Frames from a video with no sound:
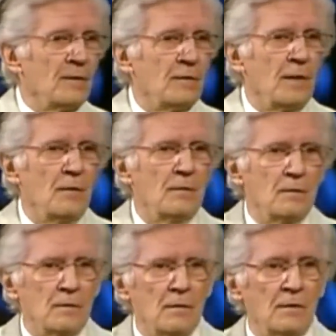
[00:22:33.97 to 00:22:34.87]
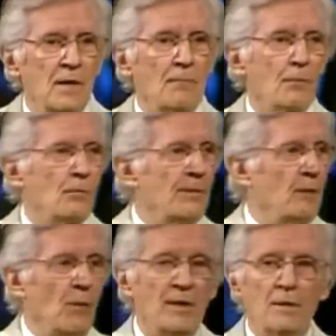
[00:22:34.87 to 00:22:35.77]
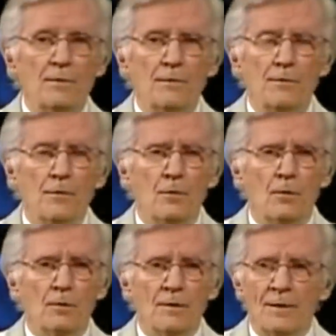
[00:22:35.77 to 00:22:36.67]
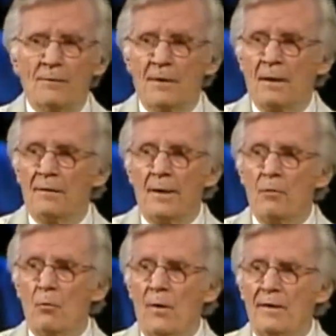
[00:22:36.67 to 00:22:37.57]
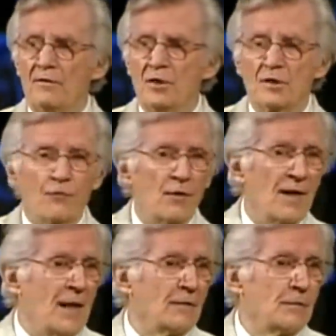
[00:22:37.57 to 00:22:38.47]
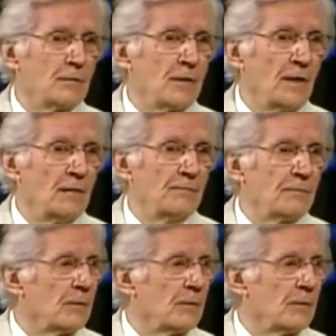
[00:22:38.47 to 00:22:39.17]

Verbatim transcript: They, in the upper room, they waited on the Lord. Now, they weren't waiting just for a calendar date.